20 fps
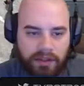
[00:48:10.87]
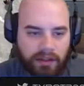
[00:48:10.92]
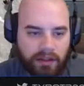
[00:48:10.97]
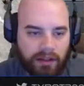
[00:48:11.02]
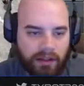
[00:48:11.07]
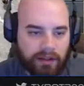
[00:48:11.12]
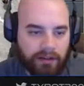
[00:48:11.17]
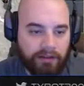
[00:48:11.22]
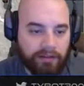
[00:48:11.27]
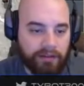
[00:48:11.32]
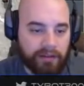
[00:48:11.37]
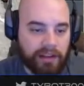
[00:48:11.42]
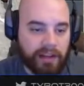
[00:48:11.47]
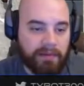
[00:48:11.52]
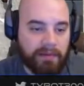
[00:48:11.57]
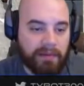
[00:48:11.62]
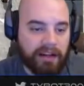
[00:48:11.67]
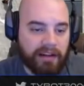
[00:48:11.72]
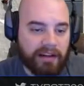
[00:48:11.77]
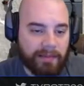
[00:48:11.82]
For the
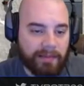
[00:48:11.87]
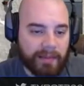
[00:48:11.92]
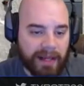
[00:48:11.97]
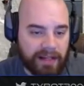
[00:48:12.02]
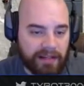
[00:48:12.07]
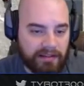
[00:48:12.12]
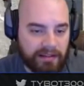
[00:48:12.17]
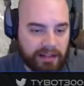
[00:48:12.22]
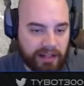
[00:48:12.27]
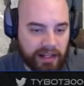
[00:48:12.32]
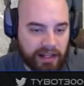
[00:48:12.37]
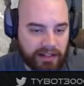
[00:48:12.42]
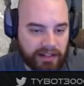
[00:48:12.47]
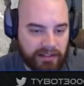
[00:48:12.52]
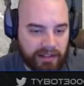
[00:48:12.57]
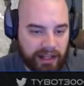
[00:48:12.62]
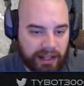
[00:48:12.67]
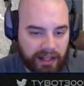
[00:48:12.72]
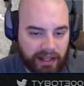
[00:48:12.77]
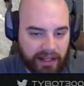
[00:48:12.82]
amount of mass it actually
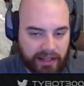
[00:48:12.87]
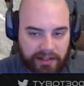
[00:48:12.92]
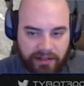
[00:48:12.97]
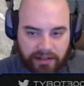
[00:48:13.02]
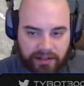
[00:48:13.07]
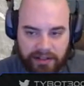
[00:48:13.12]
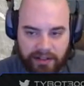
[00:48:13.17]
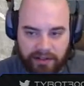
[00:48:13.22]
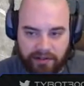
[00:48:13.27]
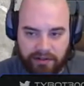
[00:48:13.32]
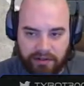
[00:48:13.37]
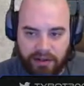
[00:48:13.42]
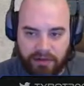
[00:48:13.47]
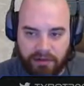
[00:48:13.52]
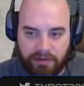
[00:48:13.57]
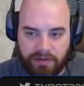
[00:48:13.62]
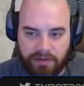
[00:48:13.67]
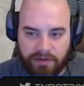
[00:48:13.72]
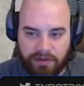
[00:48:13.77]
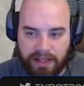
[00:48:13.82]
has, it's
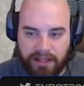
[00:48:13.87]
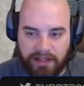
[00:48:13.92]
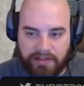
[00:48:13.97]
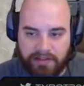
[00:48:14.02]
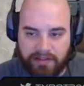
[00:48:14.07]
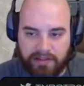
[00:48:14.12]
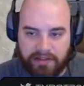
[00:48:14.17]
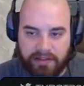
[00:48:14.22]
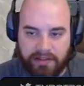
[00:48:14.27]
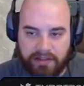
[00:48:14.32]
almost massless.